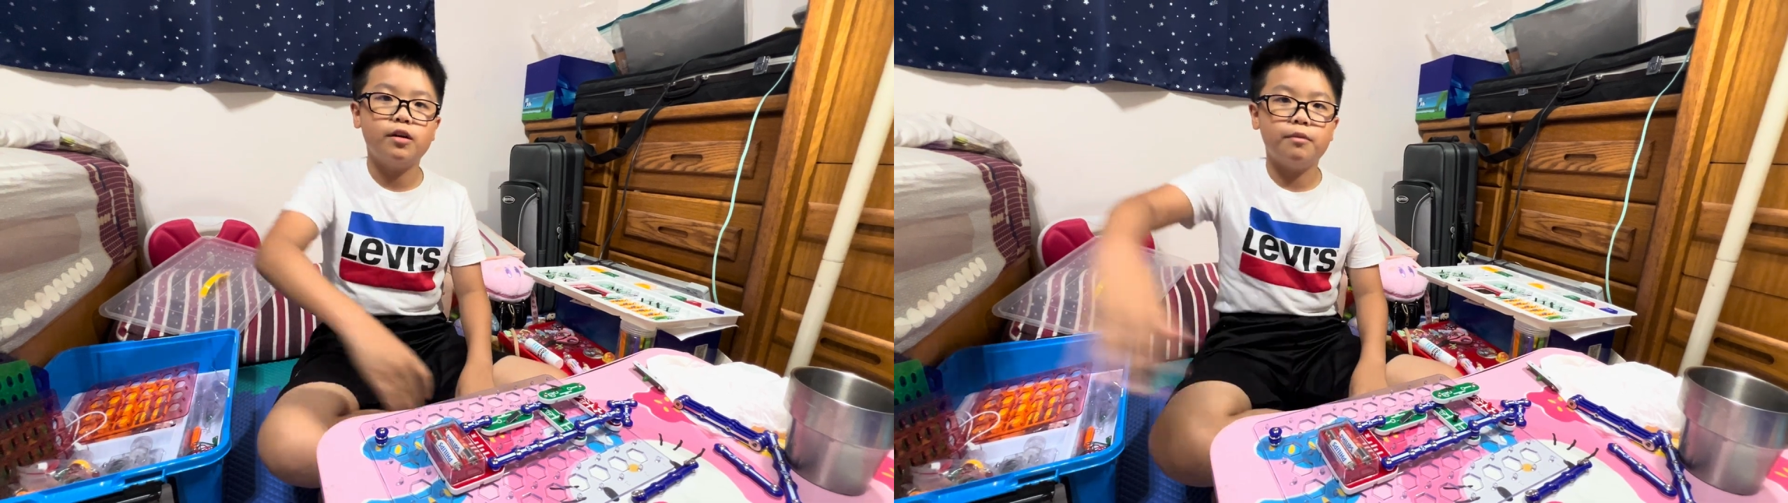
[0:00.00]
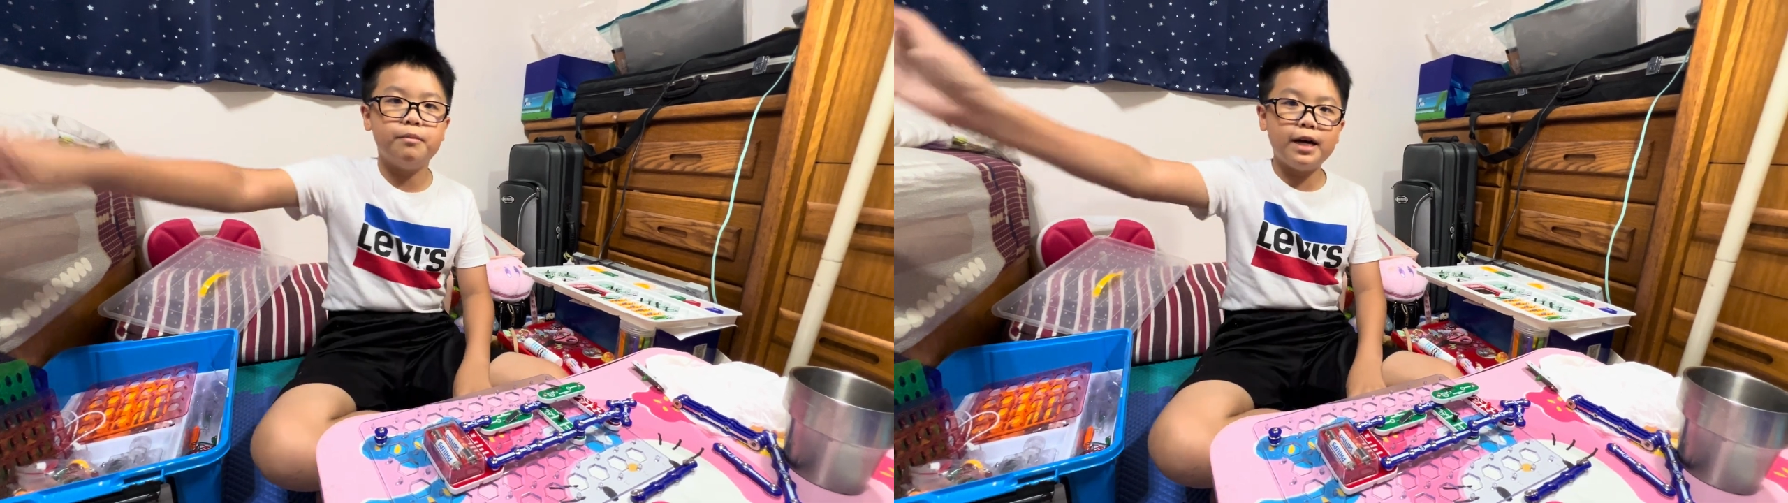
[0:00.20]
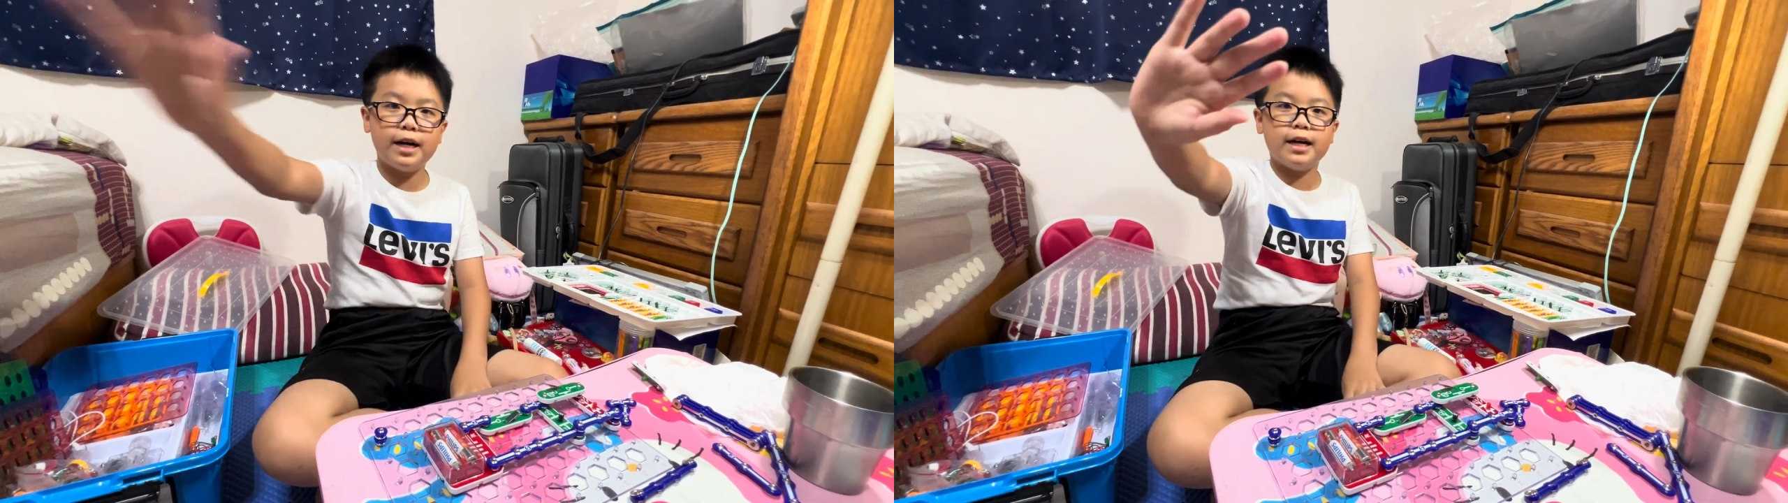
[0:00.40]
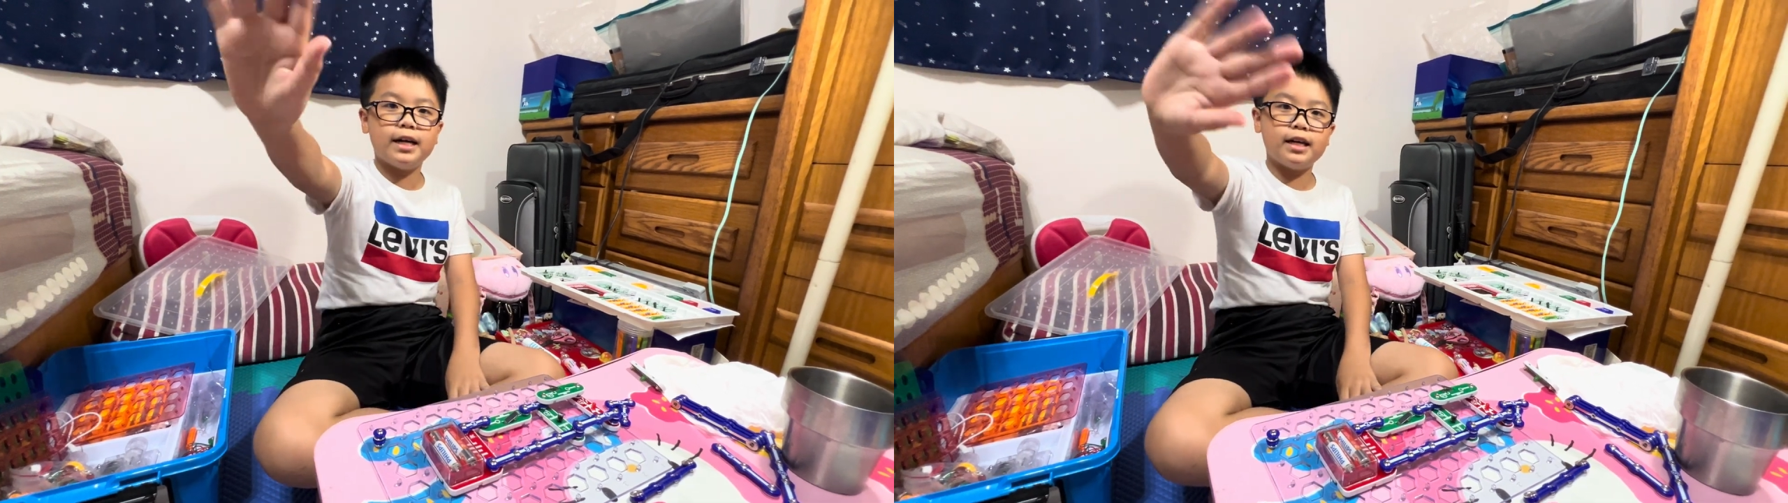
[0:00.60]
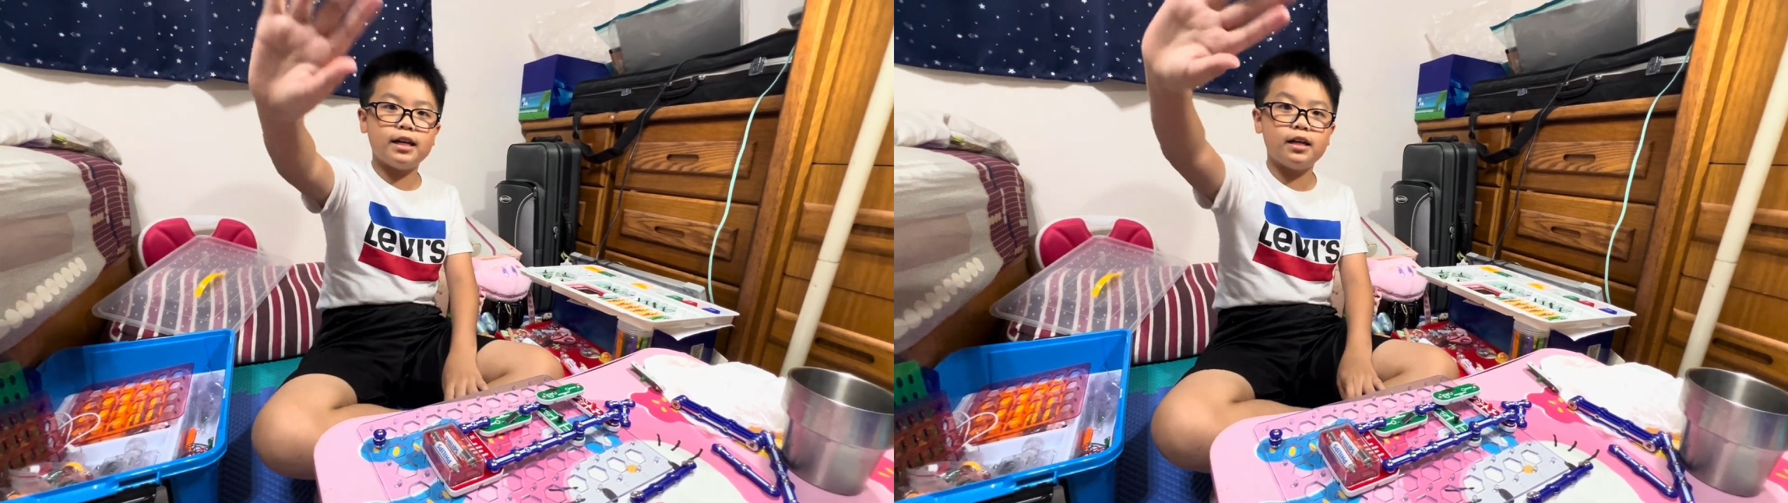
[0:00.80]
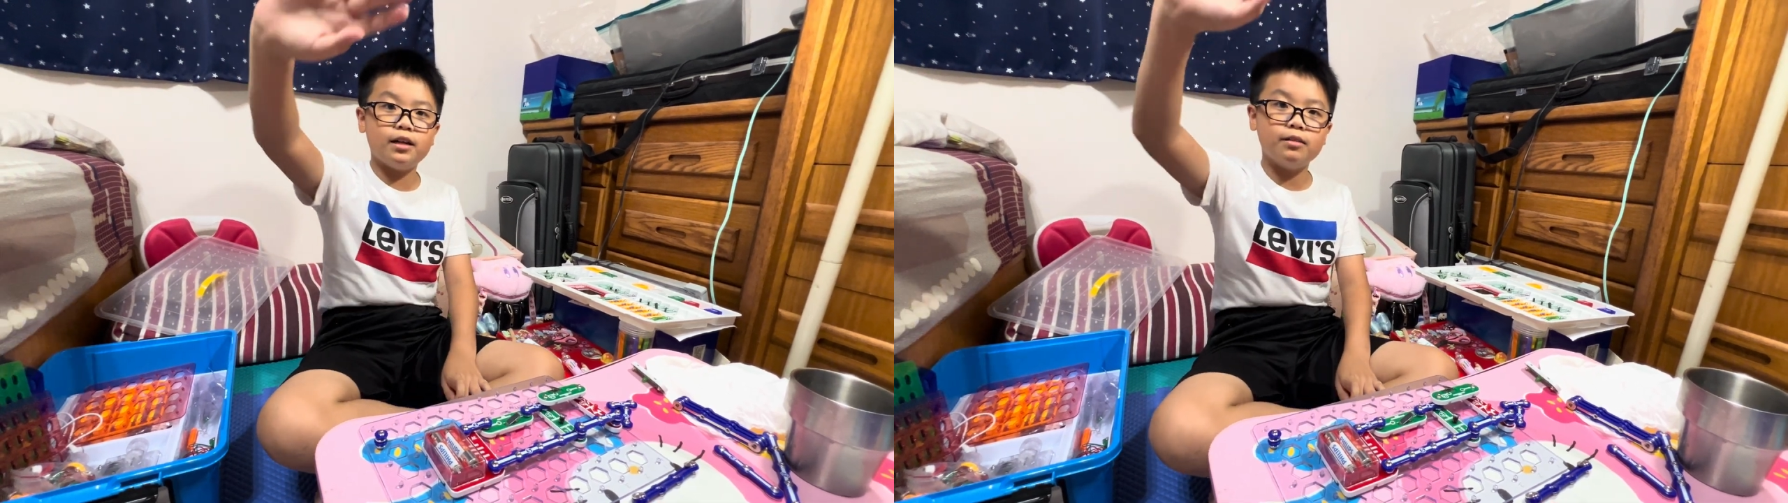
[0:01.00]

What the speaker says: Bye!